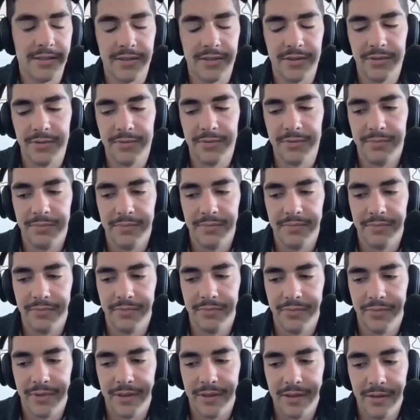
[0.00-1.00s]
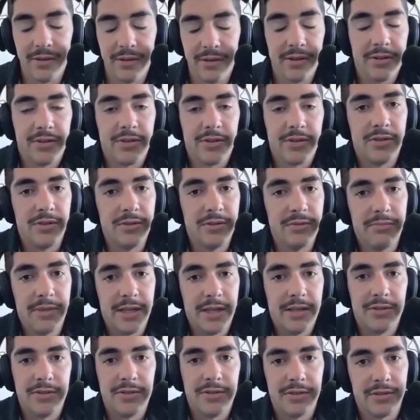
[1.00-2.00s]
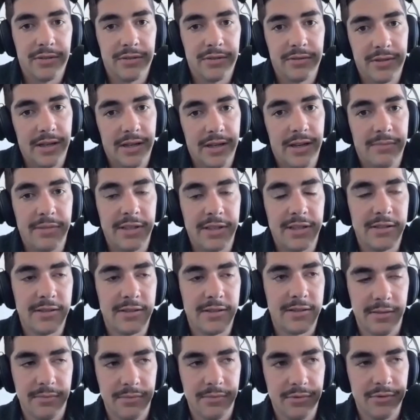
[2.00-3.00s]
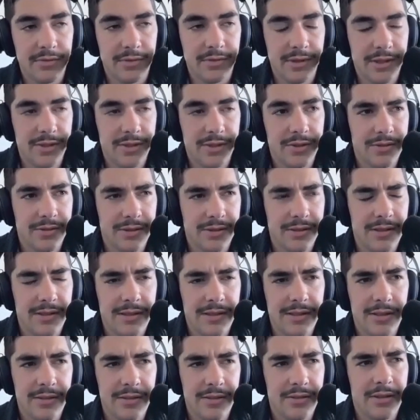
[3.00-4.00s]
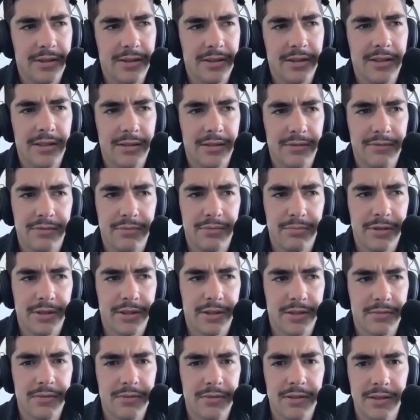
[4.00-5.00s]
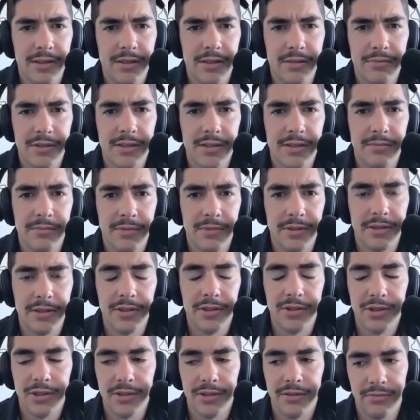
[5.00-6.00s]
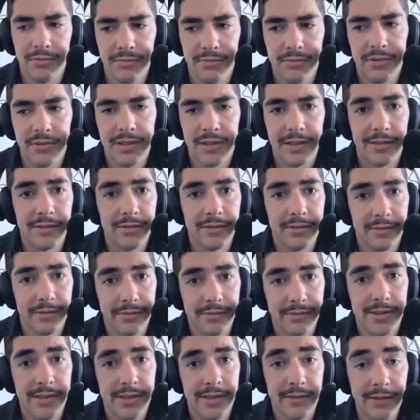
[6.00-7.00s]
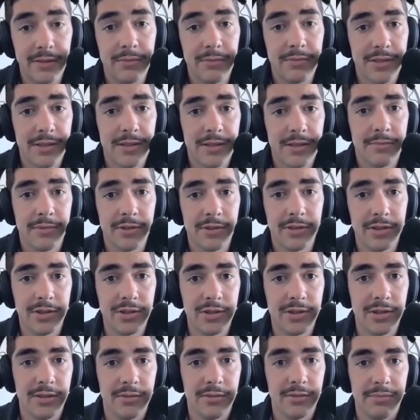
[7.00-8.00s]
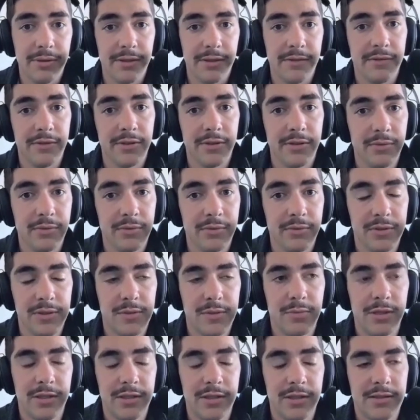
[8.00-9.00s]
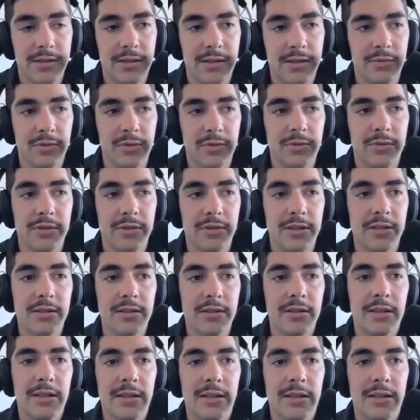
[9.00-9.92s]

So there are two major dominant stablecoin issuers that together I think have approximately 90% market share. Tether, 70% market share, by far the world's biggest stablecoin.